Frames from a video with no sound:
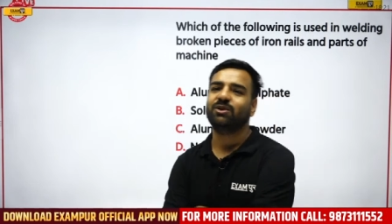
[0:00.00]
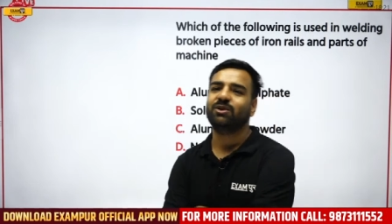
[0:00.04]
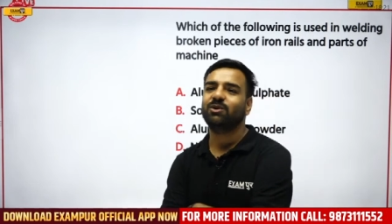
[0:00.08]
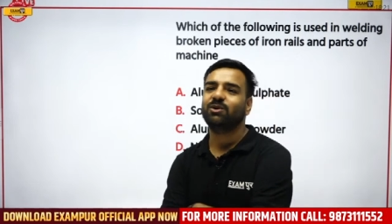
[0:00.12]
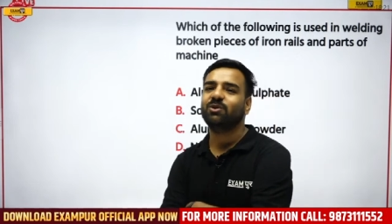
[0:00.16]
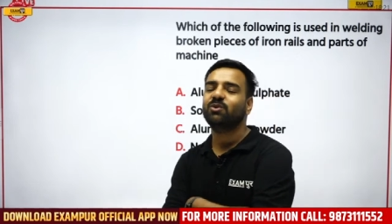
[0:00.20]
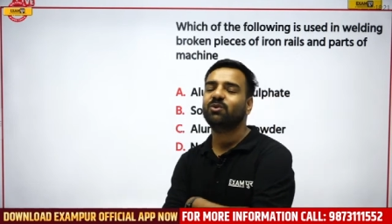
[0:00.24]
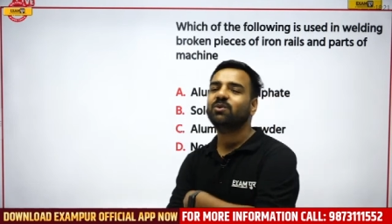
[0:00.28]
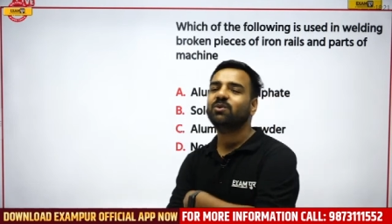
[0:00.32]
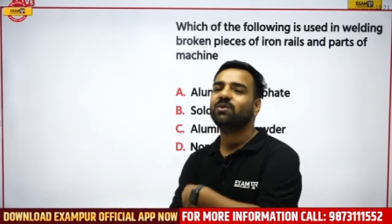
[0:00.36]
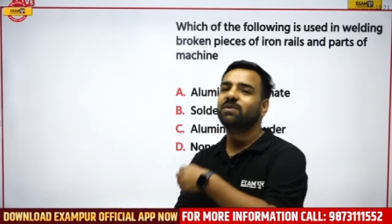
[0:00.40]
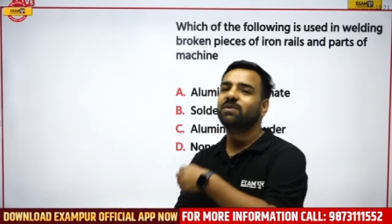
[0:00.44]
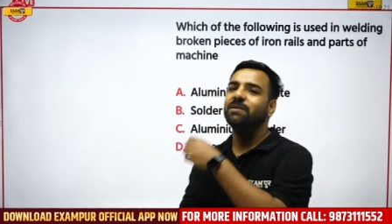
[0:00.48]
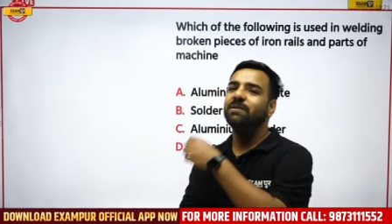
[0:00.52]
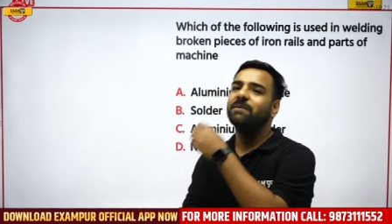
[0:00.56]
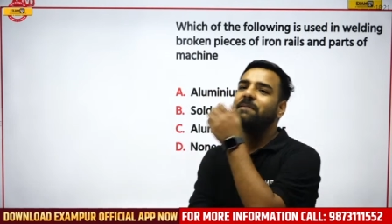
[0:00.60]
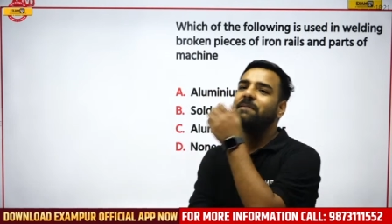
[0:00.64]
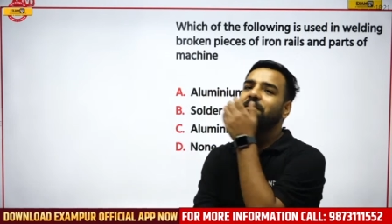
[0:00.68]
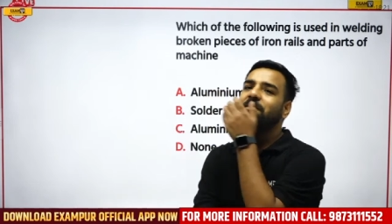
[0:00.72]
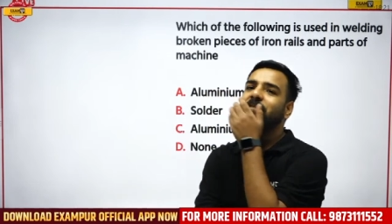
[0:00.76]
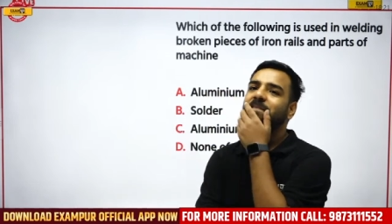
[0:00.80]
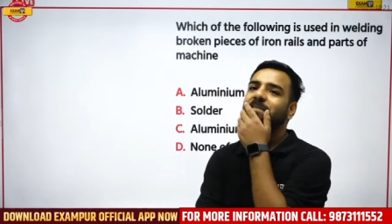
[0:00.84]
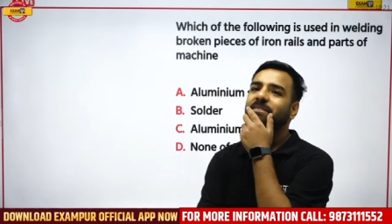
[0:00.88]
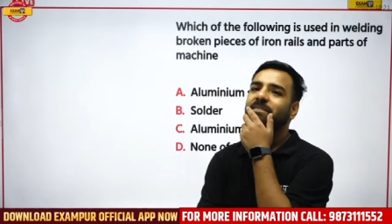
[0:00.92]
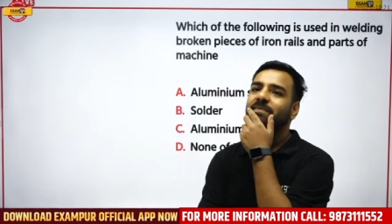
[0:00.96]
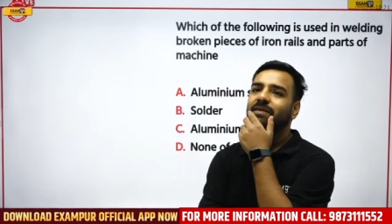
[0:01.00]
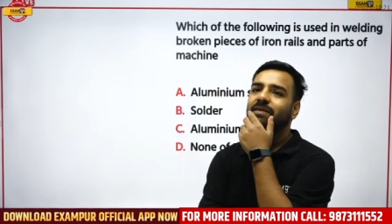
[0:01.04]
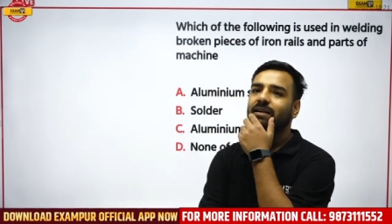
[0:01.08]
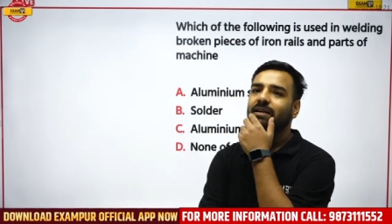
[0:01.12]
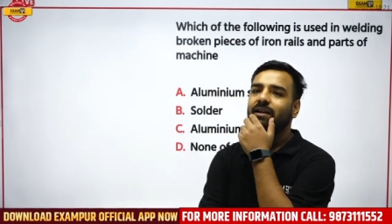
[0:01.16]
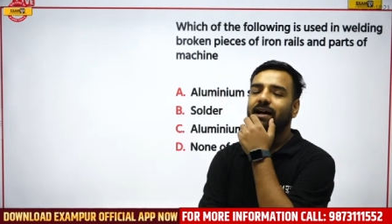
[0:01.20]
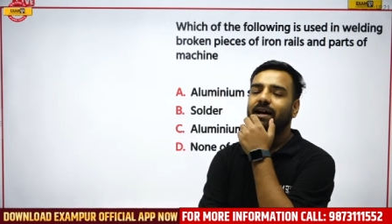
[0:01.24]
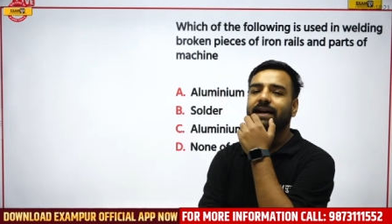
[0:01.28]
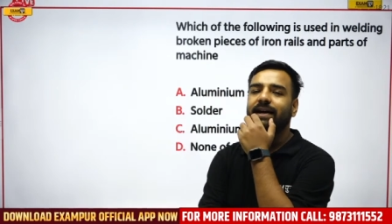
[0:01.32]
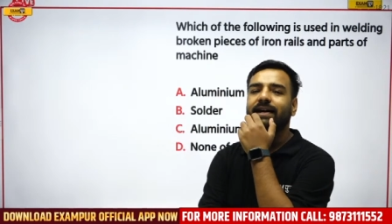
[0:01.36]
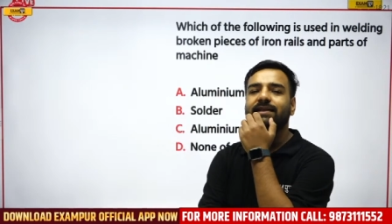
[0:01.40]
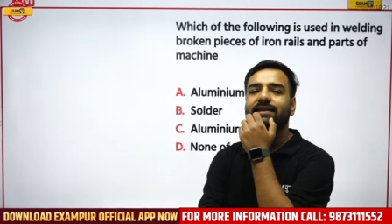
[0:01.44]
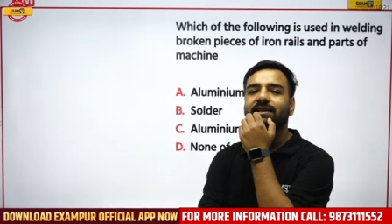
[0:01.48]
we are actually going to do?
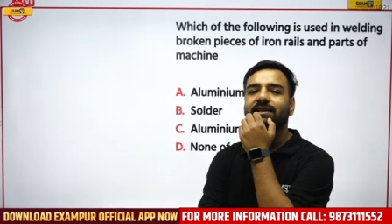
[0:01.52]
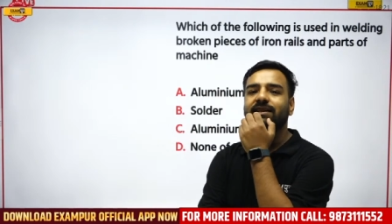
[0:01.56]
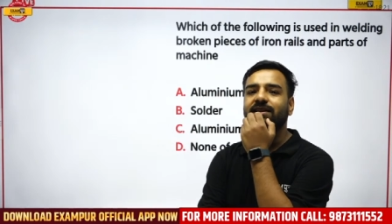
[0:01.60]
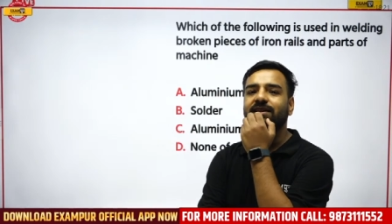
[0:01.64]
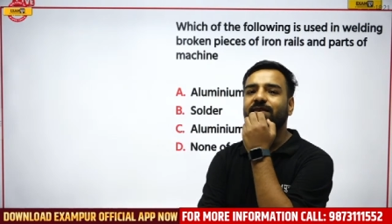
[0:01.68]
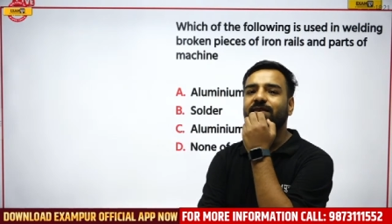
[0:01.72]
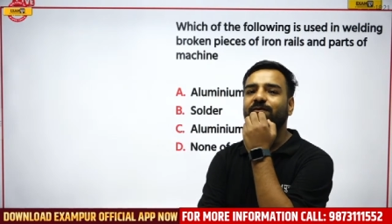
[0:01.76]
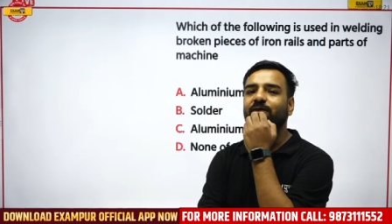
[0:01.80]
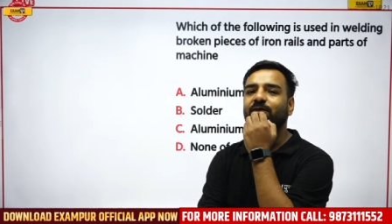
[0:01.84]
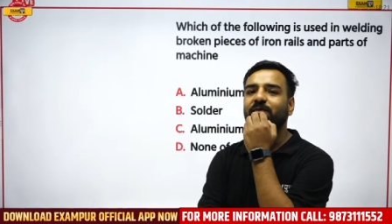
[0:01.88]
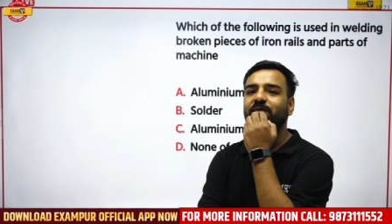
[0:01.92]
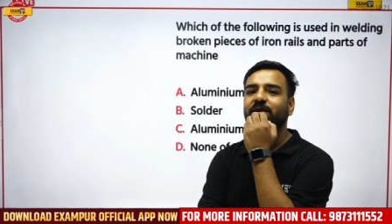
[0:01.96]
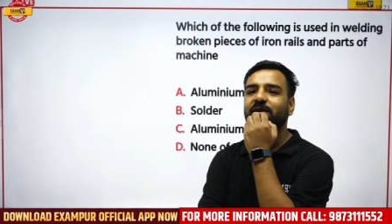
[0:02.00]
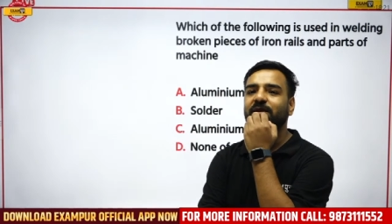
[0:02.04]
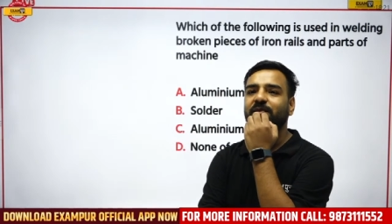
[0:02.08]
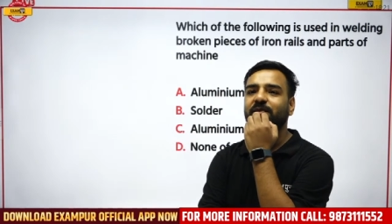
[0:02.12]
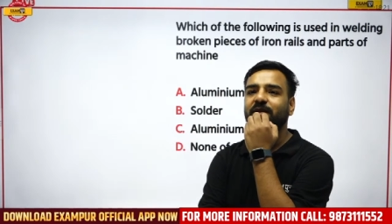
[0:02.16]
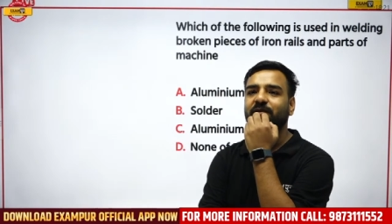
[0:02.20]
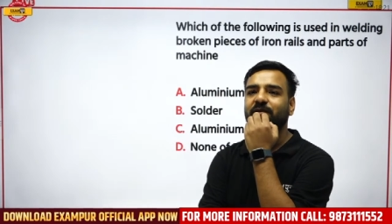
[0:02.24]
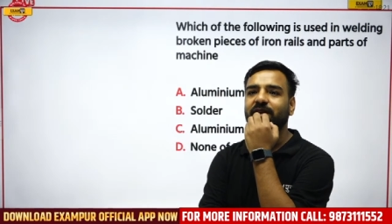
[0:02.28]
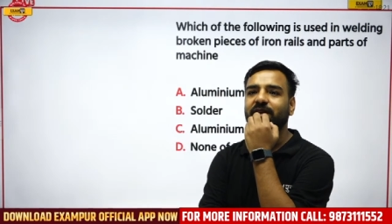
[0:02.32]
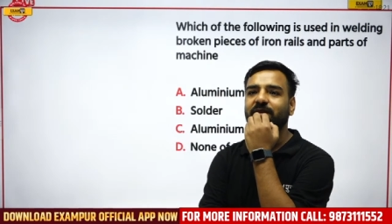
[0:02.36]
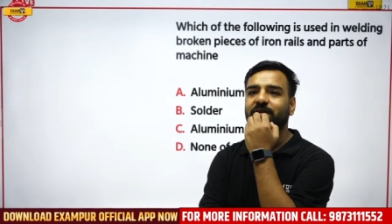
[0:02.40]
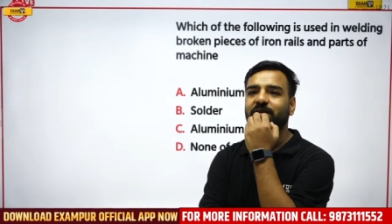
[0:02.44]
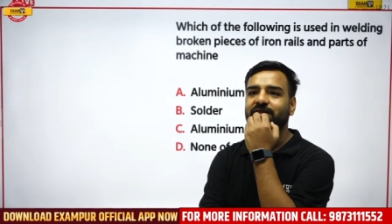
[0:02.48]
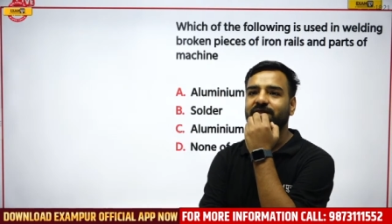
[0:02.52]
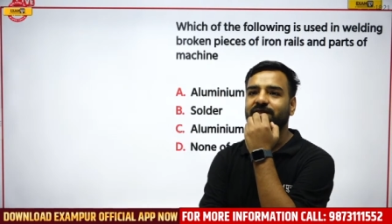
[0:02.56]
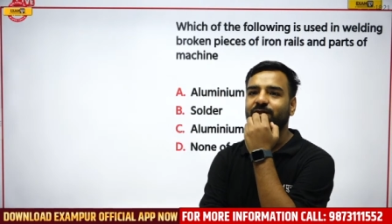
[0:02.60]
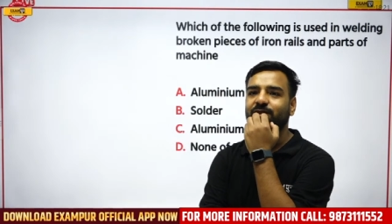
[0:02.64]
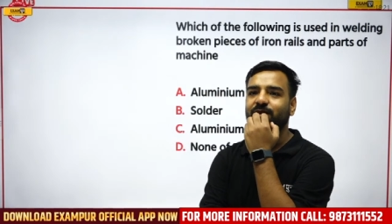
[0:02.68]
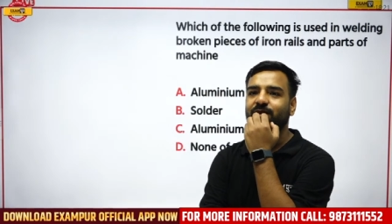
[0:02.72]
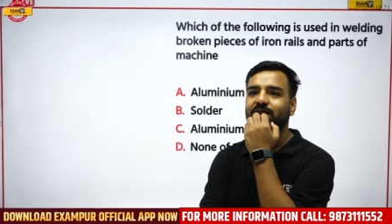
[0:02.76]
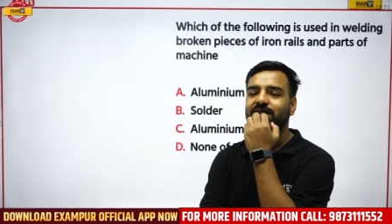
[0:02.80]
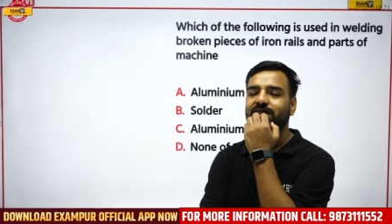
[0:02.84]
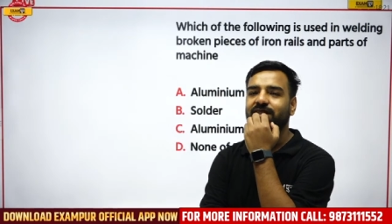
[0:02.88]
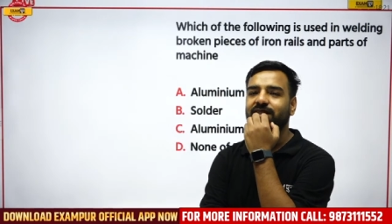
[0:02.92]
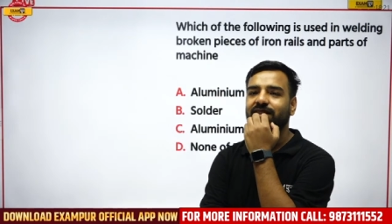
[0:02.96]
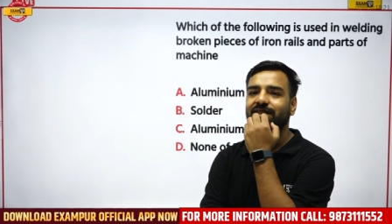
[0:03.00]
I guess Ishan would be the
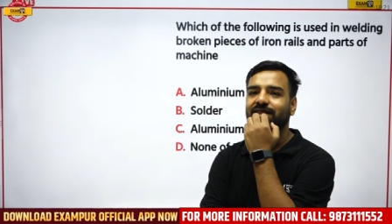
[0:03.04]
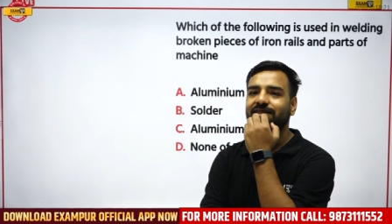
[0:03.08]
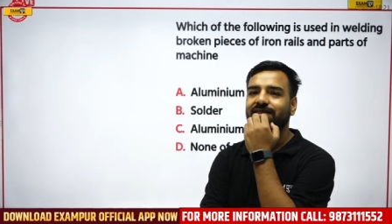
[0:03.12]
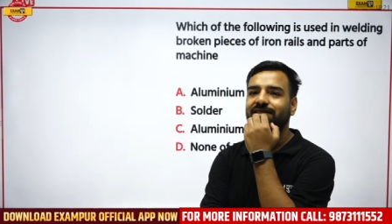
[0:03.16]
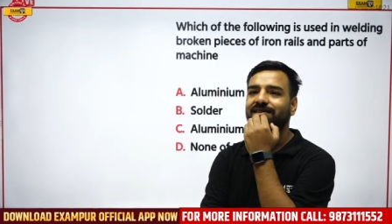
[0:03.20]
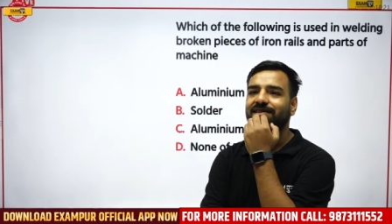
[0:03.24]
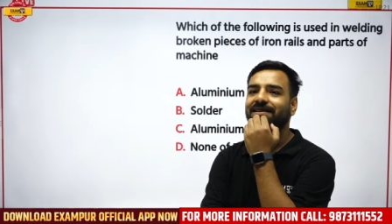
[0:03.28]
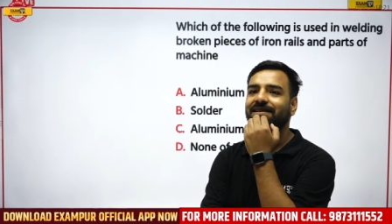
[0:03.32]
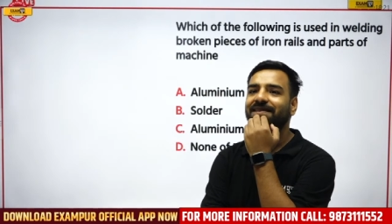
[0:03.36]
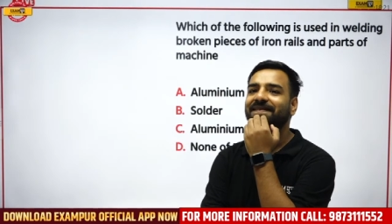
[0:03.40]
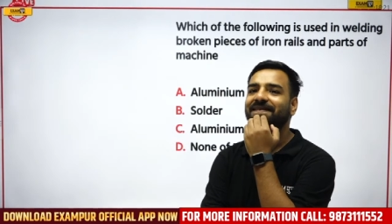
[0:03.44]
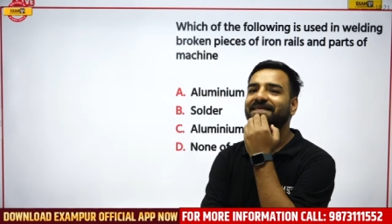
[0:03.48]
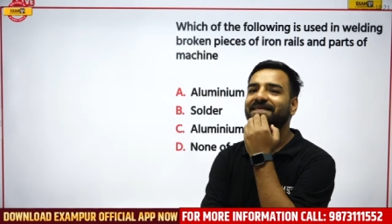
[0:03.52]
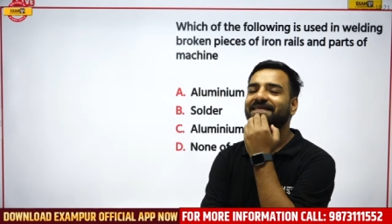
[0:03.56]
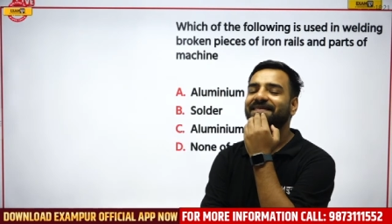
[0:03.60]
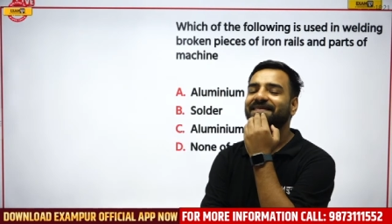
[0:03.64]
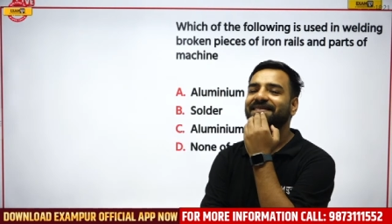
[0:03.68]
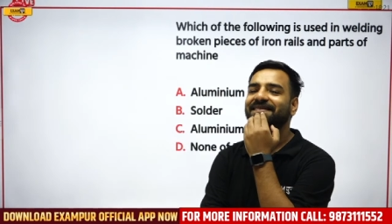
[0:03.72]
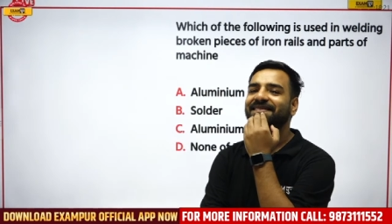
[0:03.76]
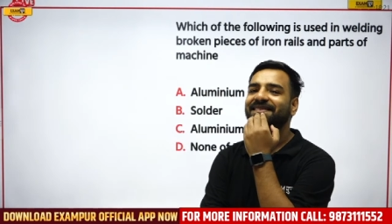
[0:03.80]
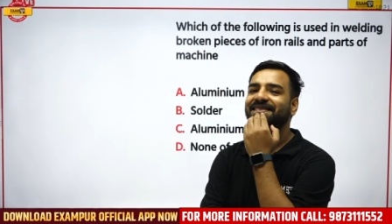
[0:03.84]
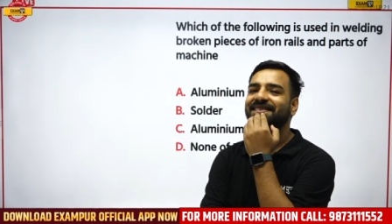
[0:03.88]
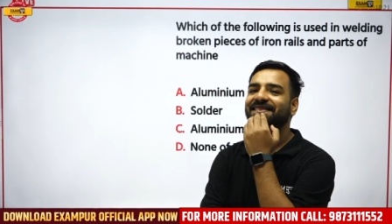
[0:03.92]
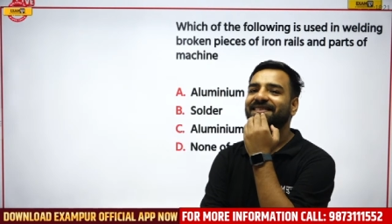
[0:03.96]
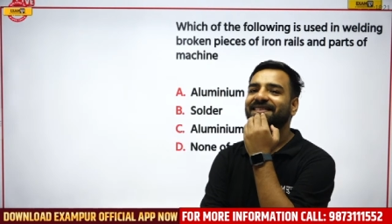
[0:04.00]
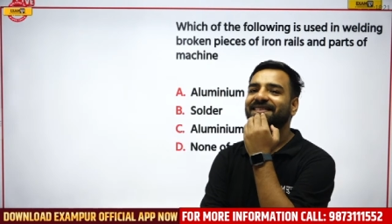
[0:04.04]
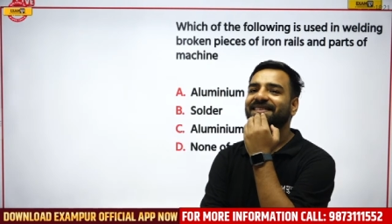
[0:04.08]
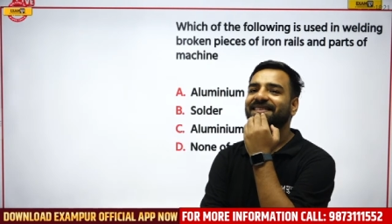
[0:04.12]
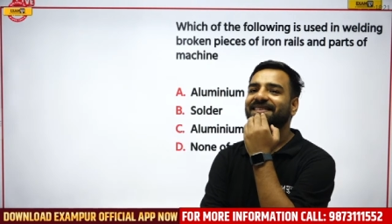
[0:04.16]
perfect person to answer this.